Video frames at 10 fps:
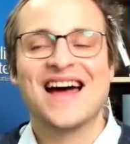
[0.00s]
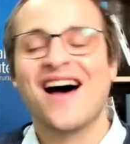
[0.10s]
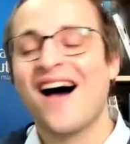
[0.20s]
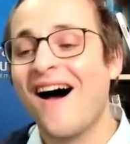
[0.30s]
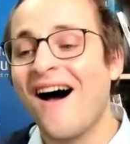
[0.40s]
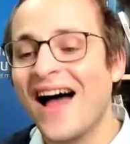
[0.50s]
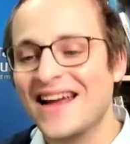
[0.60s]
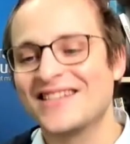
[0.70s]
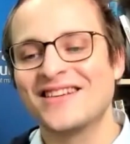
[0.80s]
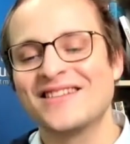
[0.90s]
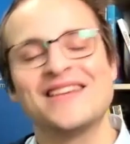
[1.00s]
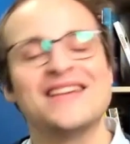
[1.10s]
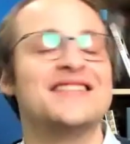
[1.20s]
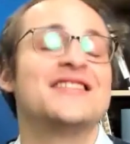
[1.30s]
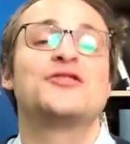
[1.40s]
heighten the
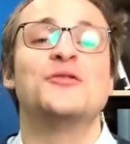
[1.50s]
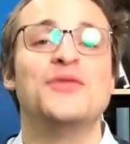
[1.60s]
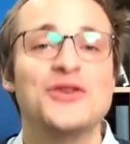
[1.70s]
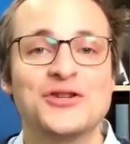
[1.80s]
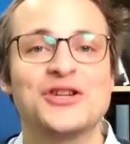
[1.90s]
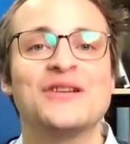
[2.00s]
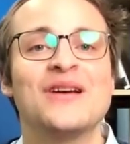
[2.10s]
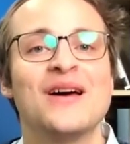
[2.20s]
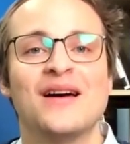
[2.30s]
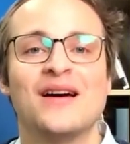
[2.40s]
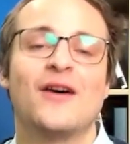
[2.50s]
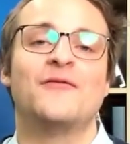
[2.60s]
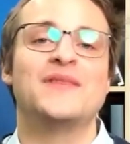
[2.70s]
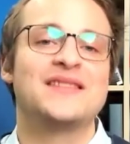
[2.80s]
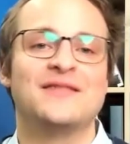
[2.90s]
distribution of
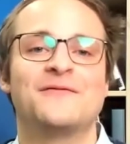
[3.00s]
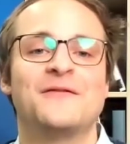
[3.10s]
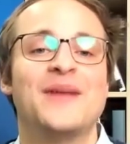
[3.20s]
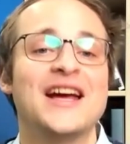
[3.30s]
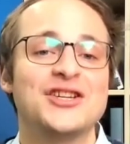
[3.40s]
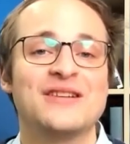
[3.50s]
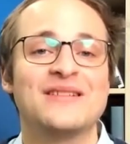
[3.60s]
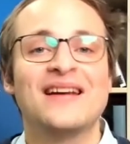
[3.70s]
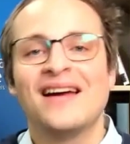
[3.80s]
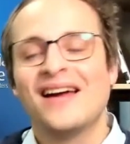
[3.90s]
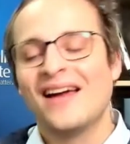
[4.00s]
misinformation,